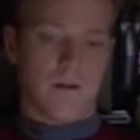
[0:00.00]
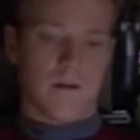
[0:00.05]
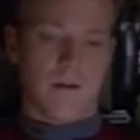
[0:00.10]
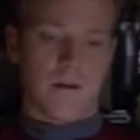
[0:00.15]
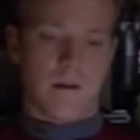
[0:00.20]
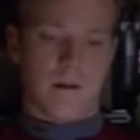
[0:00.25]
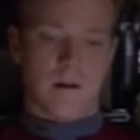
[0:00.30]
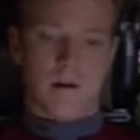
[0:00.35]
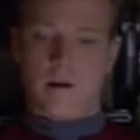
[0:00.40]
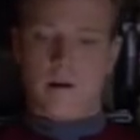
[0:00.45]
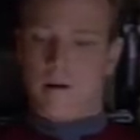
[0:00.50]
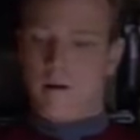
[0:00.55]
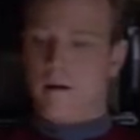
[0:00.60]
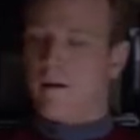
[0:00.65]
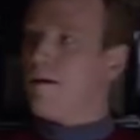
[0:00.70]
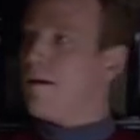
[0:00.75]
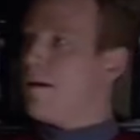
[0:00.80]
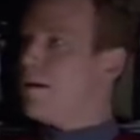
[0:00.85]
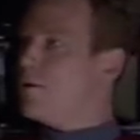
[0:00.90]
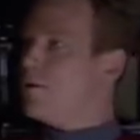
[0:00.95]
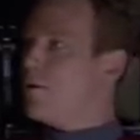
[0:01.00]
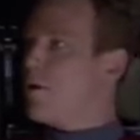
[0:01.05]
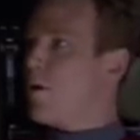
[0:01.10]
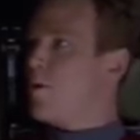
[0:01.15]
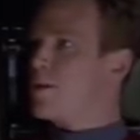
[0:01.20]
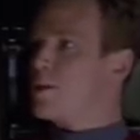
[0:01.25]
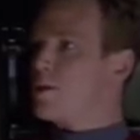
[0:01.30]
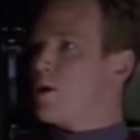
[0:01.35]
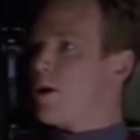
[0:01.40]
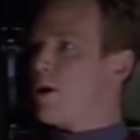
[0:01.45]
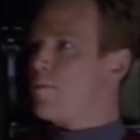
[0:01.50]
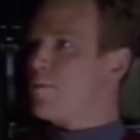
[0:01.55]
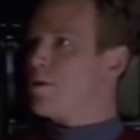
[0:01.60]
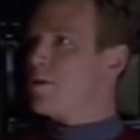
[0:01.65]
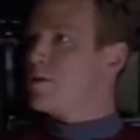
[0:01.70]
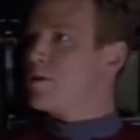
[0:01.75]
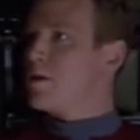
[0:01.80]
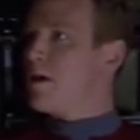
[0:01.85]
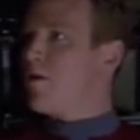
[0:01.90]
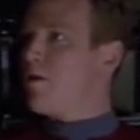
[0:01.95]
Right. You always arm
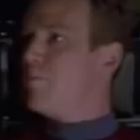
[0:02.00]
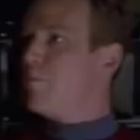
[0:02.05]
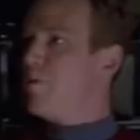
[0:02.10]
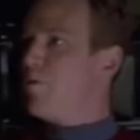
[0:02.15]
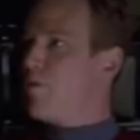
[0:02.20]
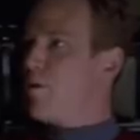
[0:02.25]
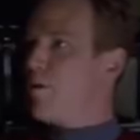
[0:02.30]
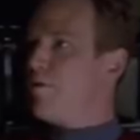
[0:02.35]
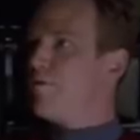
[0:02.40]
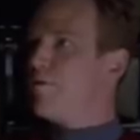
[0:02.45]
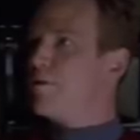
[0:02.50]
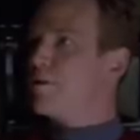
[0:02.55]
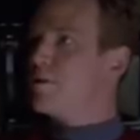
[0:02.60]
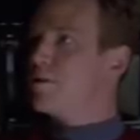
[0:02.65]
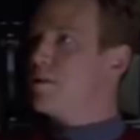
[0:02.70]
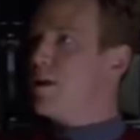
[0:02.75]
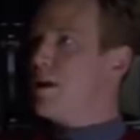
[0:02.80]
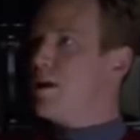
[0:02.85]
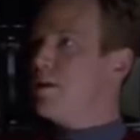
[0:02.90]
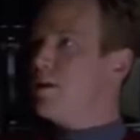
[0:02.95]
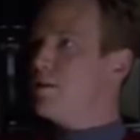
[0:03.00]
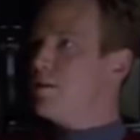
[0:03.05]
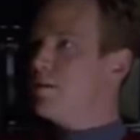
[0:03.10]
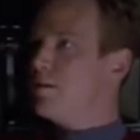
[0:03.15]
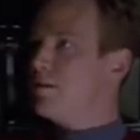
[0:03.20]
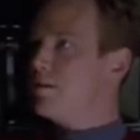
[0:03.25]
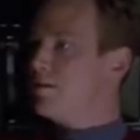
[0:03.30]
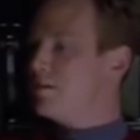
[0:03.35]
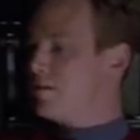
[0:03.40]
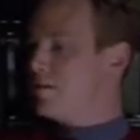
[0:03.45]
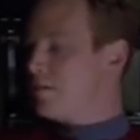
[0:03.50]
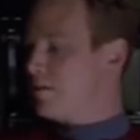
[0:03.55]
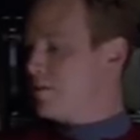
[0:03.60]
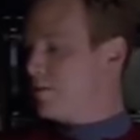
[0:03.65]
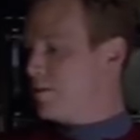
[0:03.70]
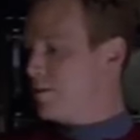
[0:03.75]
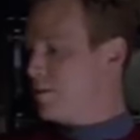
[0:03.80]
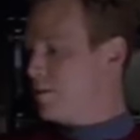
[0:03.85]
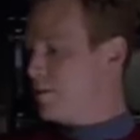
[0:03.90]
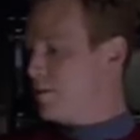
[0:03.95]
yourself before a first date?
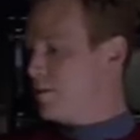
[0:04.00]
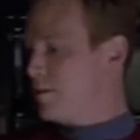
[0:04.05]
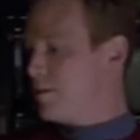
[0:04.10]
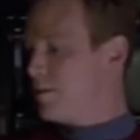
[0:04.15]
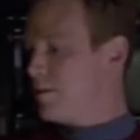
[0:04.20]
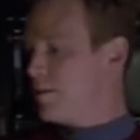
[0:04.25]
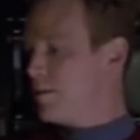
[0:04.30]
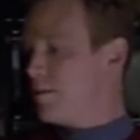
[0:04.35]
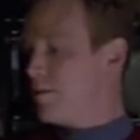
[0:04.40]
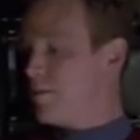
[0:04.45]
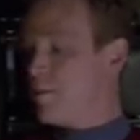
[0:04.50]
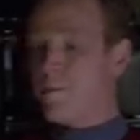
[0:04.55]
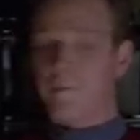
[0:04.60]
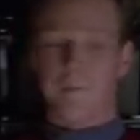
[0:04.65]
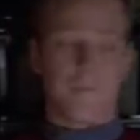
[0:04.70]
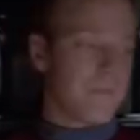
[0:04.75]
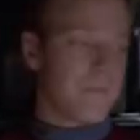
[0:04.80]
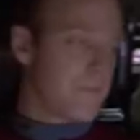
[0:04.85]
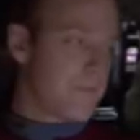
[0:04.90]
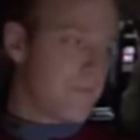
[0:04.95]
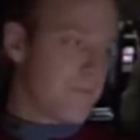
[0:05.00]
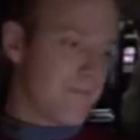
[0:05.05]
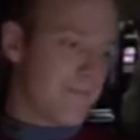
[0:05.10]
You've never had a date with species